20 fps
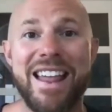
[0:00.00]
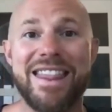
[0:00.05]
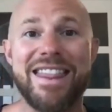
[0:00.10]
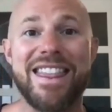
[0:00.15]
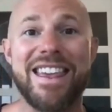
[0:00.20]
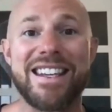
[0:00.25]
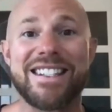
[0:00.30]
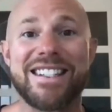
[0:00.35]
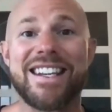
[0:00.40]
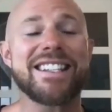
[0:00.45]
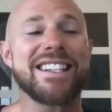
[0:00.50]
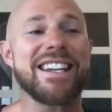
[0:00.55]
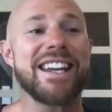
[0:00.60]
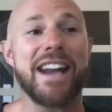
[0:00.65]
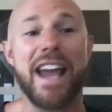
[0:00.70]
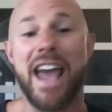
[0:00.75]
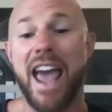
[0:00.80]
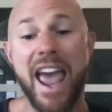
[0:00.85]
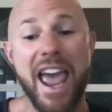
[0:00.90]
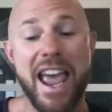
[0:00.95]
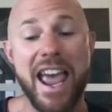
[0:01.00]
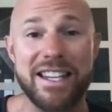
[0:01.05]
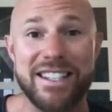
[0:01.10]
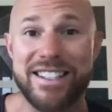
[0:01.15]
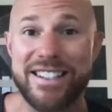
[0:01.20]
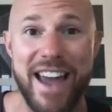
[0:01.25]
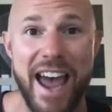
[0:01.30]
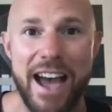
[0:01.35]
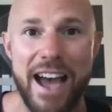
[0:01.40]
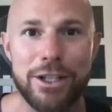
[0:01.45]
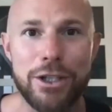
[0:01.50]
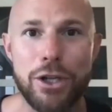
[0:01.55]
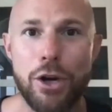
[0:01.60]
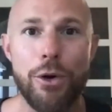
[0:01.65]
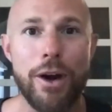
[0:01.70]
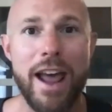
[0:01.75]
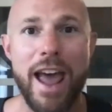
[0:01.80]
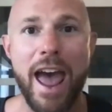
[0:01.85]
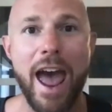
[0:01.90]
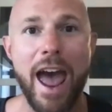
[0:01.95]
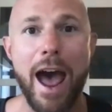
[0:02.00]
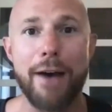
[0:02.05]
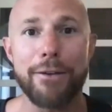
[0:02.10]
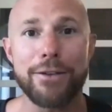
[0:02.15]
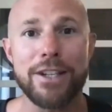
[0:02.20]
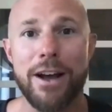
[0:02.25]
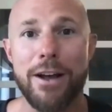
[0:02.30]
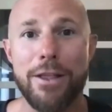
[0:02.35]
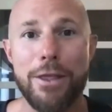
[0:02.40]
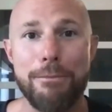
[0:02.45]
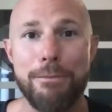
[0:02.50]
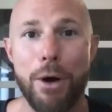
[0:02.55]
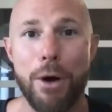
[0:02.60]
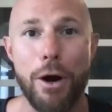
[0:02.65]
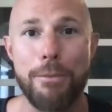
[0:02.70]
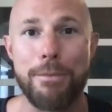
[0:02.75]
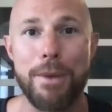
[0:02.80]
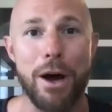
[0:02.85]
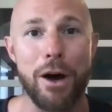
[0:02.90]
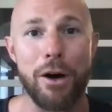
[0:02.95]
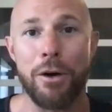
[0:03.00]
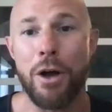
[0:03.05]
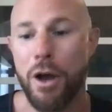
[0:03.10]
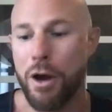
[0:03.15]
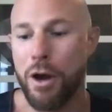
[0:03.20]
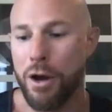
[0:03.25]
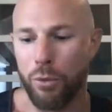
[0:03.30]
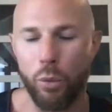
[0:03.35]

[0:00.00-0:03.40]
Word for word: This isn't, hey, stack two and a halfs on the barbell,